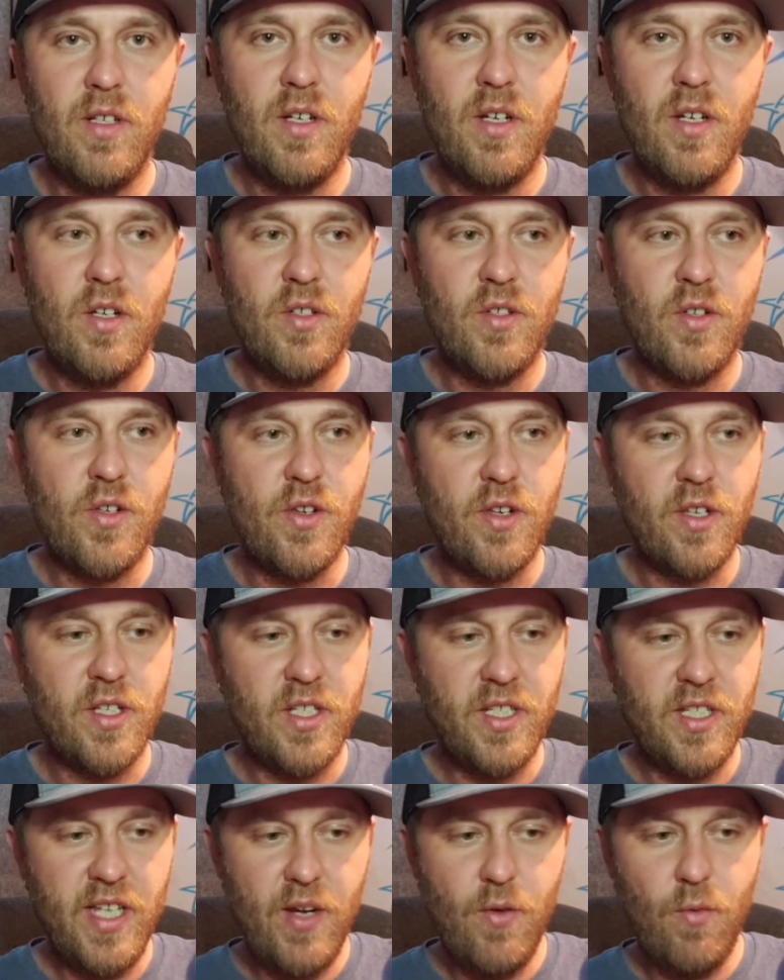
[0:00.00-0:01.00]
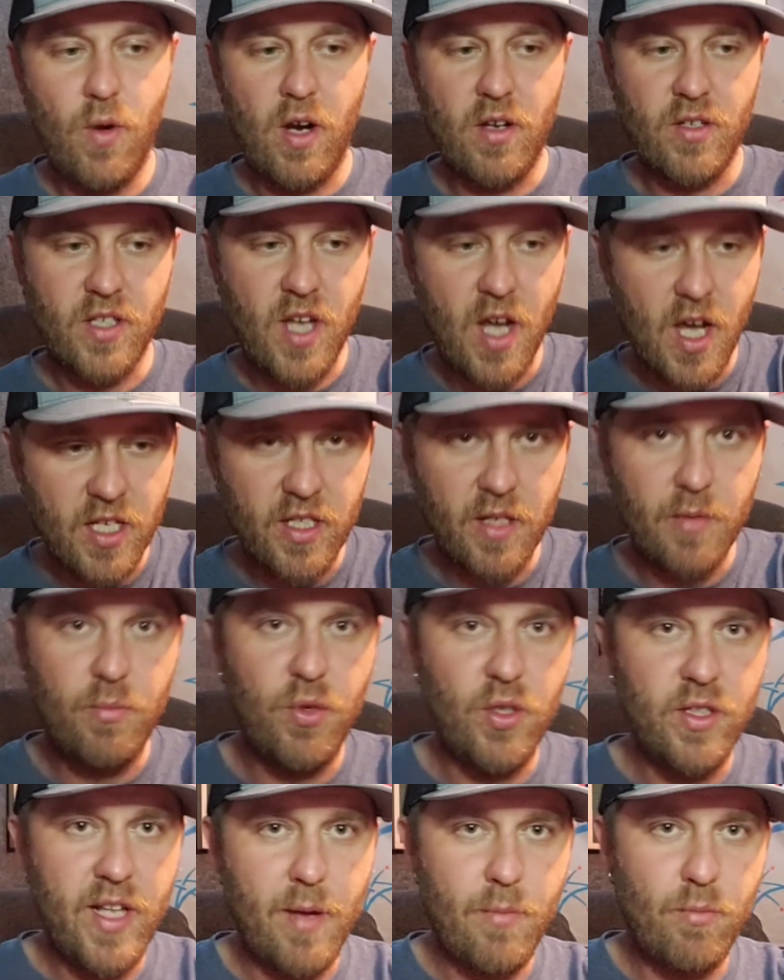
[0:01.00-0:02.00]
So you could see where I was constantly
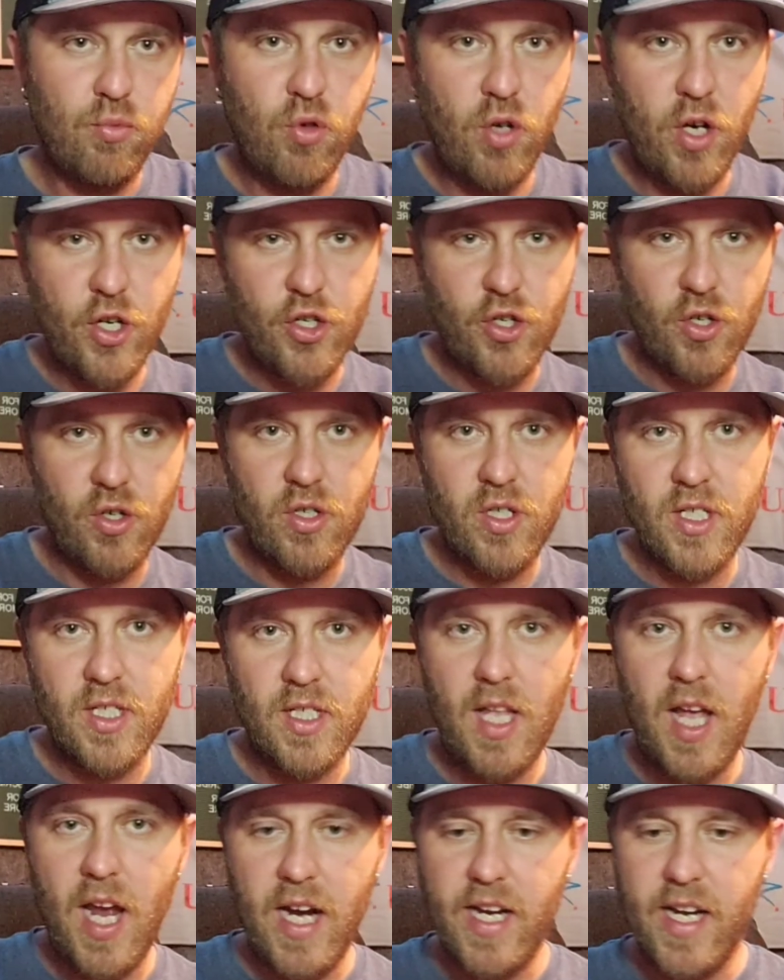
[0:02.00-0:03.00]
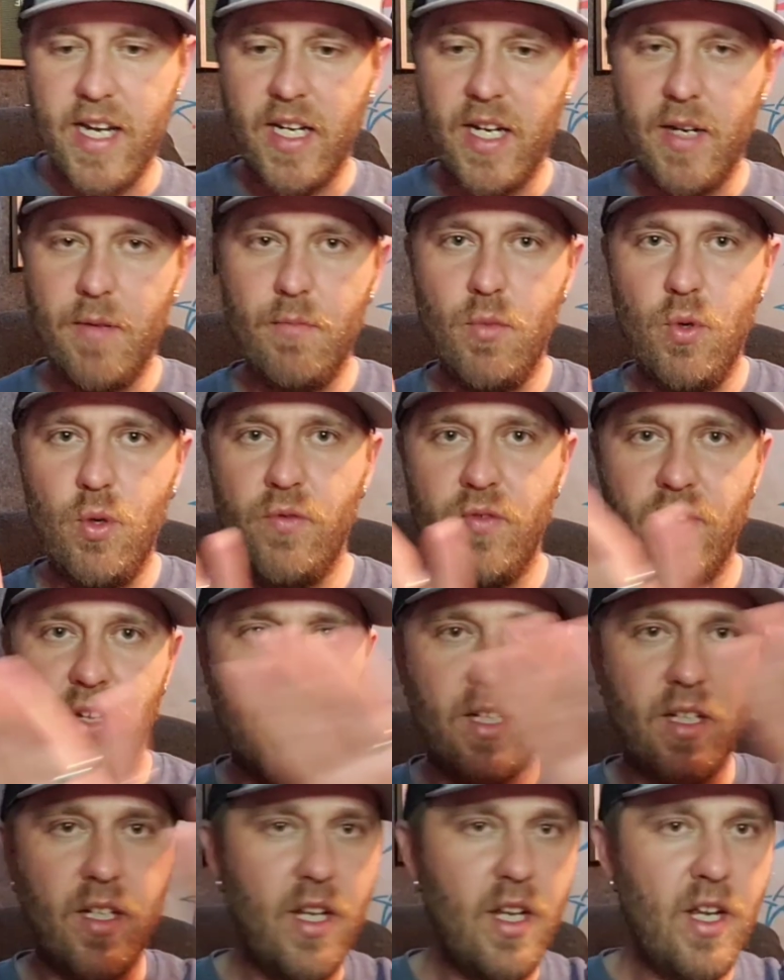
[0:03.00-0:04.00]
putting that pressure, sliding and
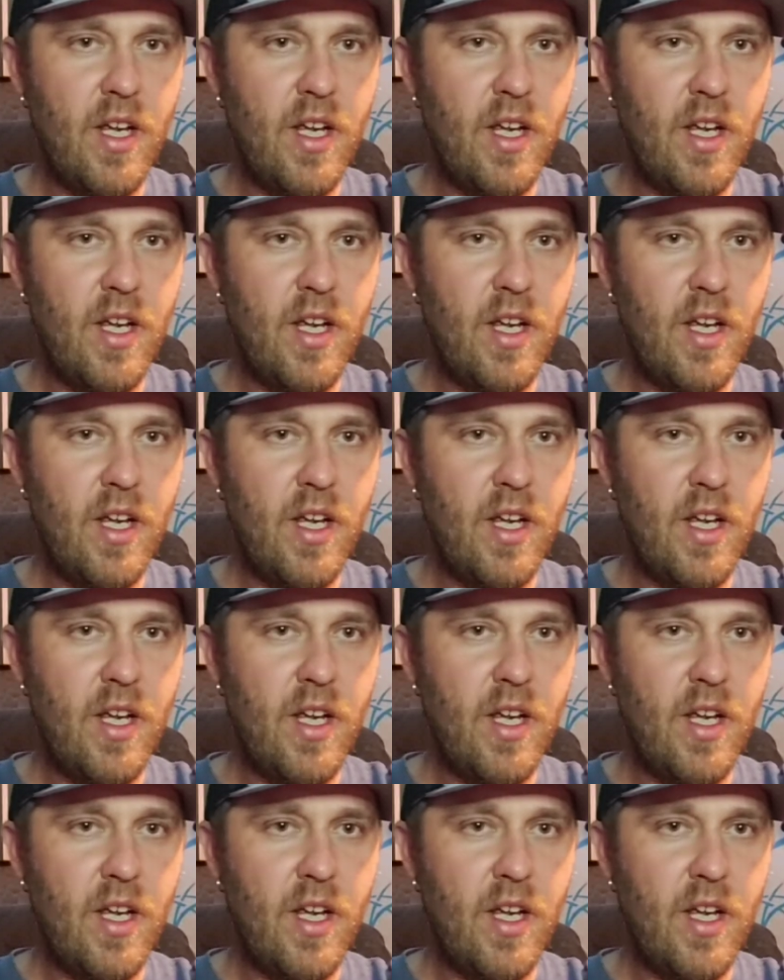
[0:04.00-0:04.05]
moving.